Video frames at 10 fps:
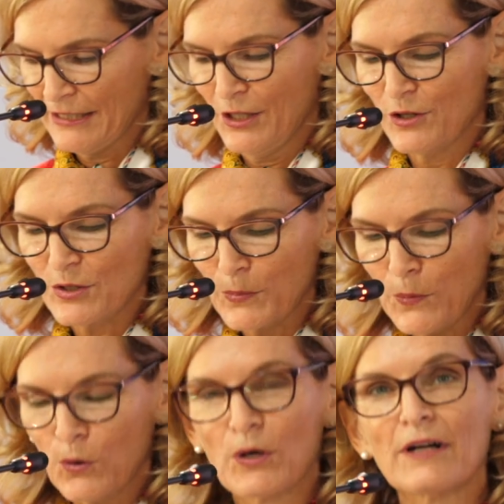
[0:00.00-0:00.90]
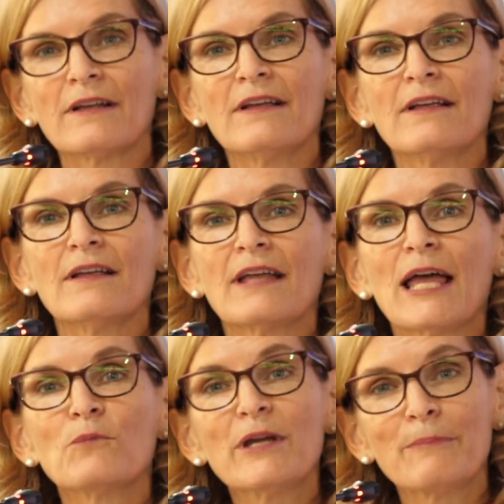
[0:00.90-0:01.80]
your support,
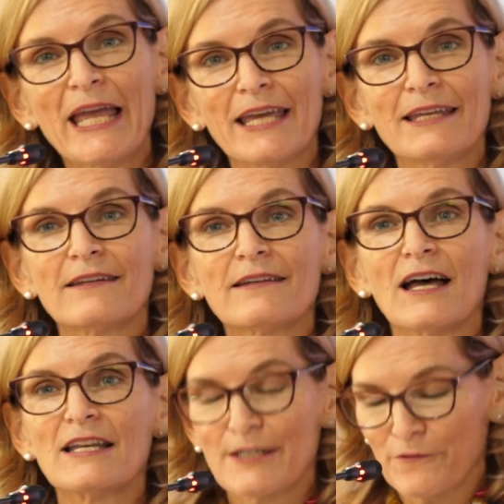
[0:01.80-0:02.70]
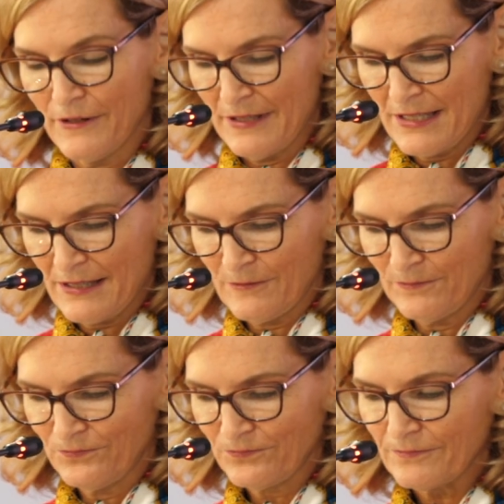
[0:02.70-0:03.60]
and we made a difference.
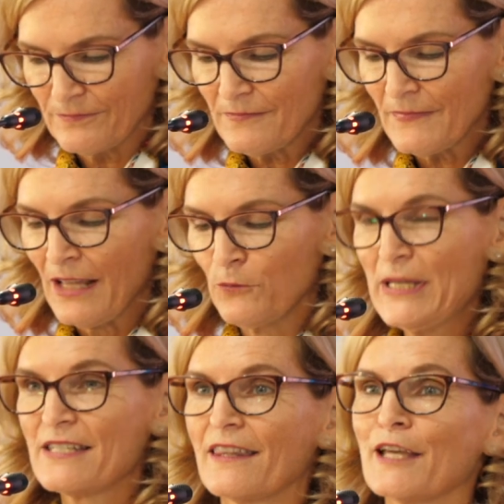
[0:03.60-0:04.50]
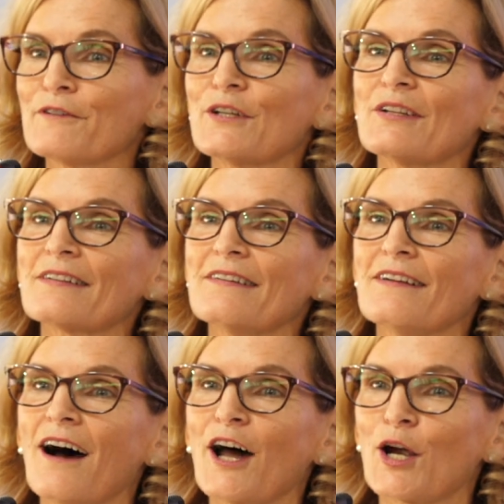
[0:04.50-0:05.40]
We delivered
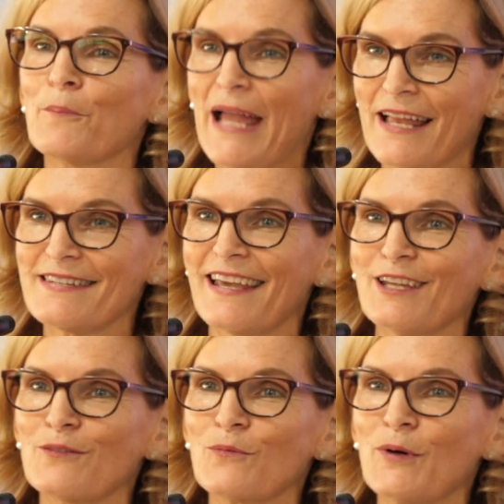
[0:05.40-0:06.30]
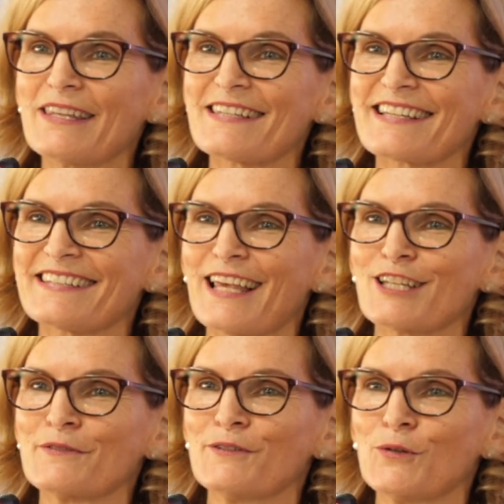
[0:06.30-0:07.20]
on our mandate with a
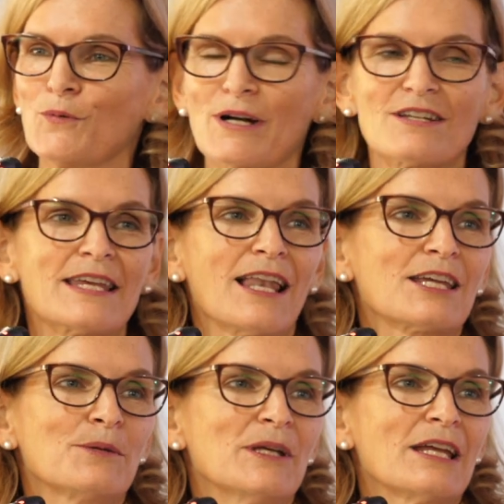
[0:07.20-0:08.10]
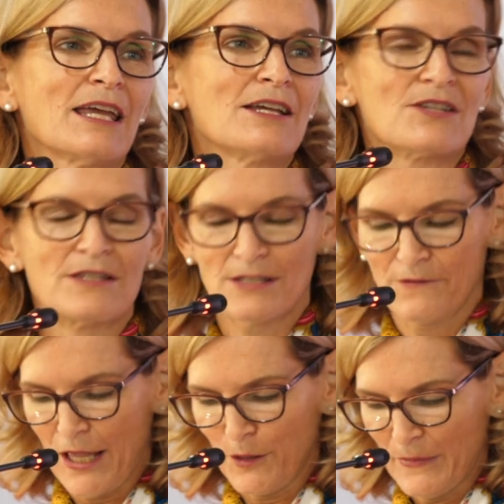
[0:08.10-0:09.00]
successful World Telecommunications
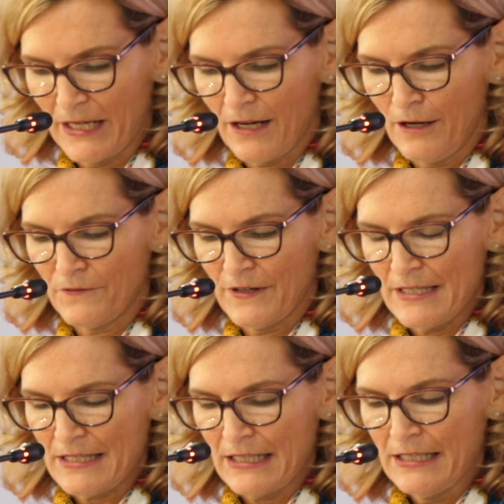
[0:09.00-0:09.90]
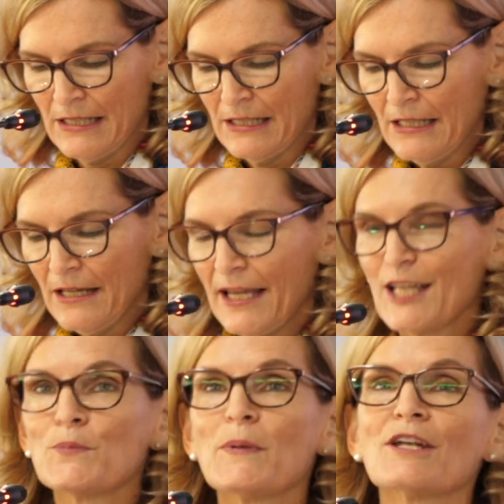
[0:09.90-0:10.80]
Development Conference.
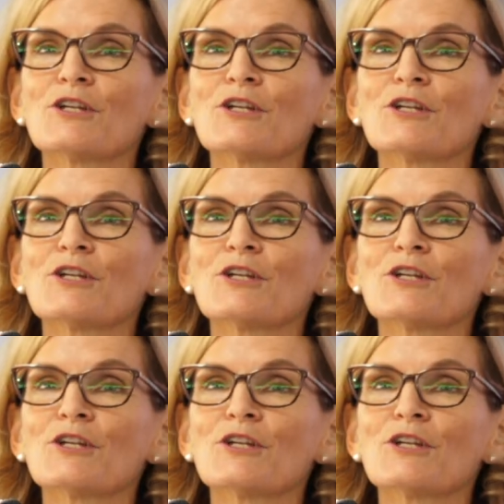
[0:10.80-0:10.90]
It's been a